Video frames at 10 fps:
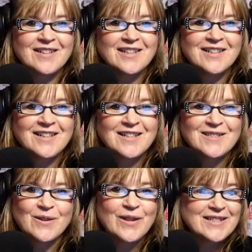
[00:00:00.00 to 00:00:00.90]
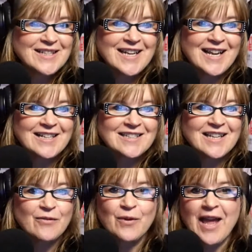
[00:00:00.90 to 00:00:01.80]
So let's connect.
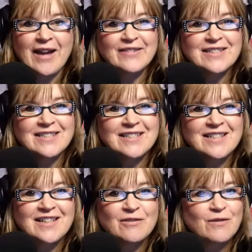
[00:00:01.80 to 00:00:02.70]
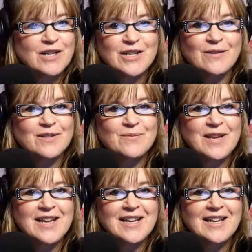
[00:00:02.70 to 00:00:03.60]
If we haven't, reach out to
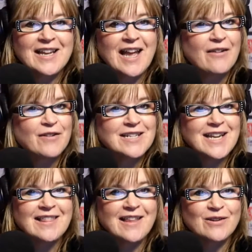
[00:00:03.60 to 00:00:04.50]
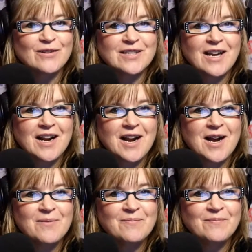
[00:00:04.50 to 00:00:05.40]
me,
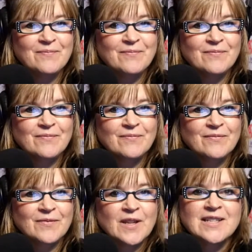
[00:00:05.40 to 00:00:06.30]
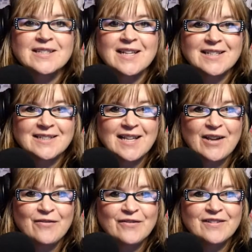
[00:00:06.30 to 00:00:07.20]
everydayleaders.com. Stay
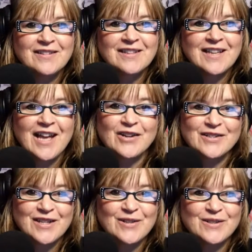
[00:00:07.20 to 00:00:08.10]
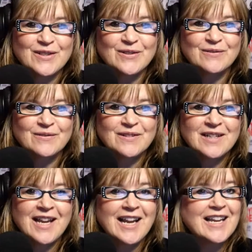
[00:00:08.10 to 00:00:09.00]
safe, and I'll see you soon.
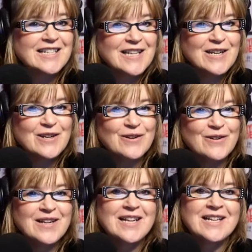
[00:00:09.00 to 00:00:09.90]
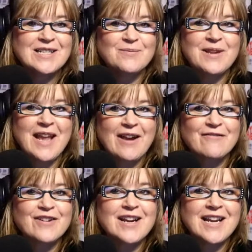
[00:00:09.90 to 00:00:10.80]
And continue to be
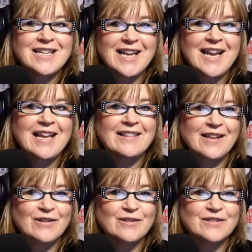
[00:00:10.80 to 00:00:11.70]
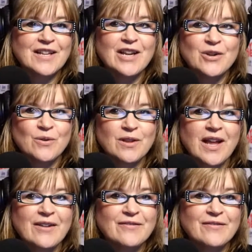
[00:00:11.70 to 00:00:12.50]
everyday leaders in your life.